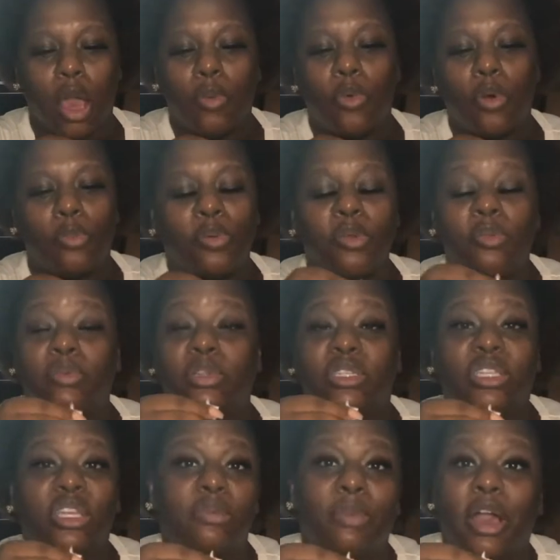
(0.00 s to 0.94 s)
I want people to
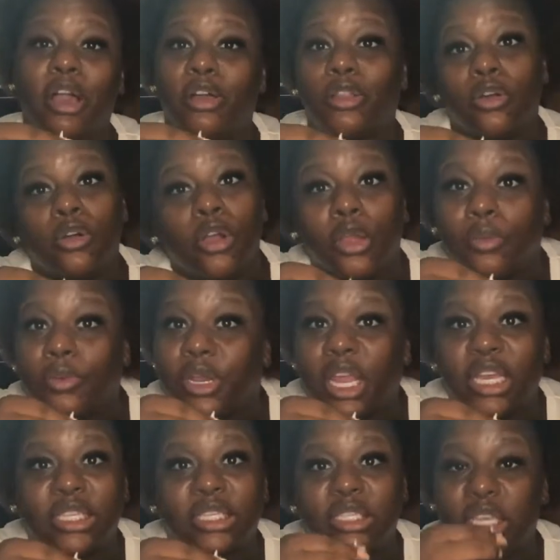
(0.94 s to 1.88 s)
see my glory when
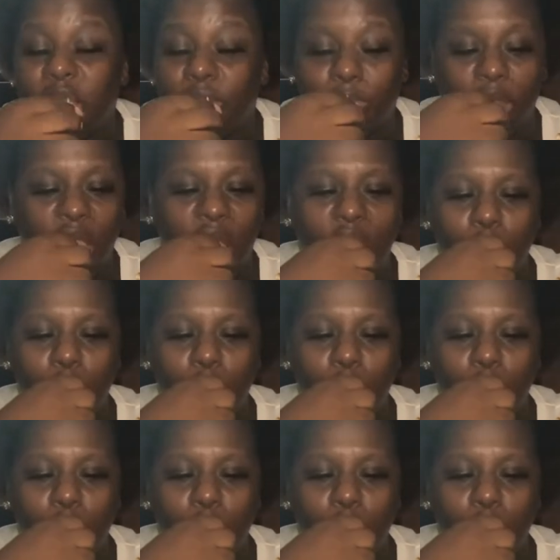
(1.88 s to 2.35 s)
they see me.